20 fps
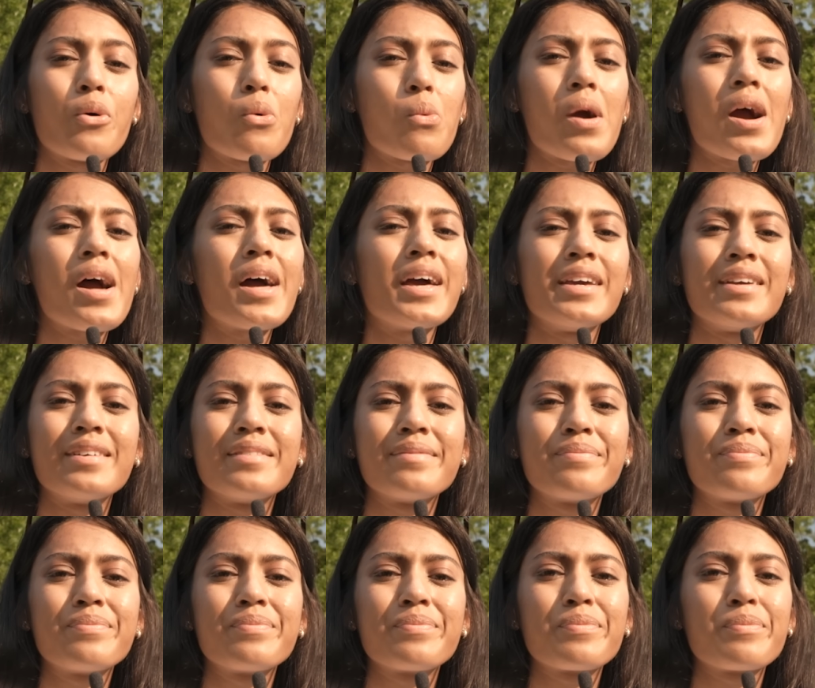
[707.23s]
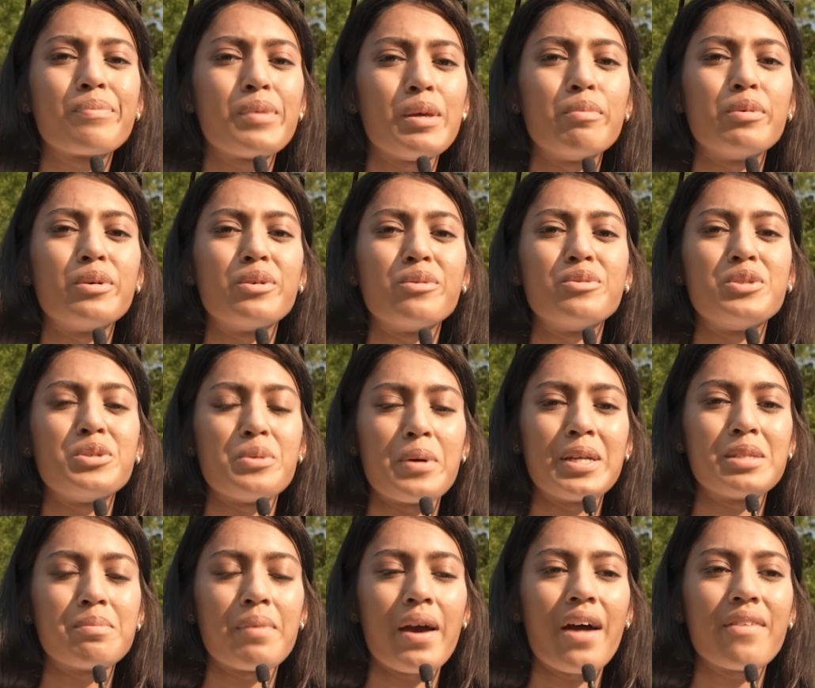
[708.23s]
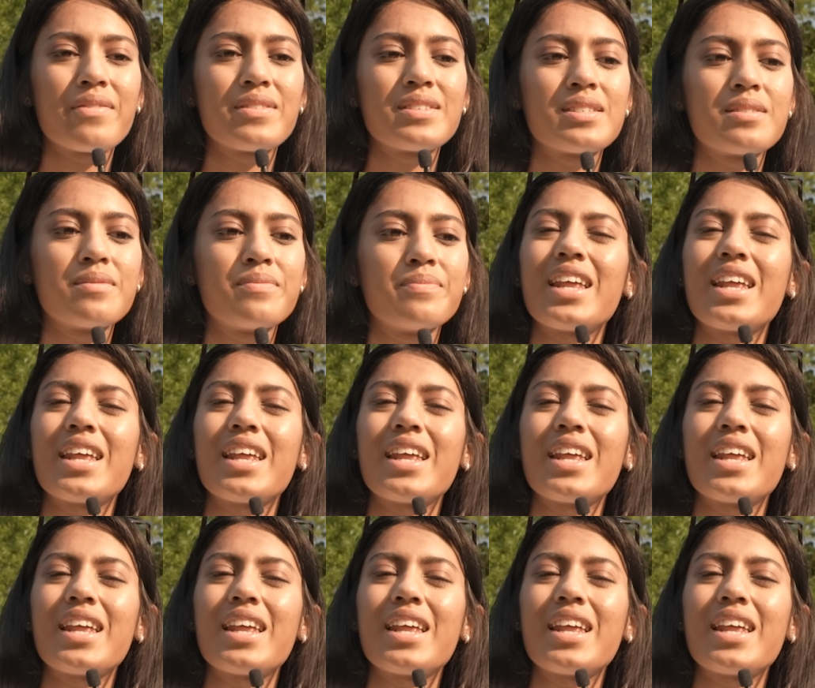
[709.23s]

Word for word: why people do ice baths.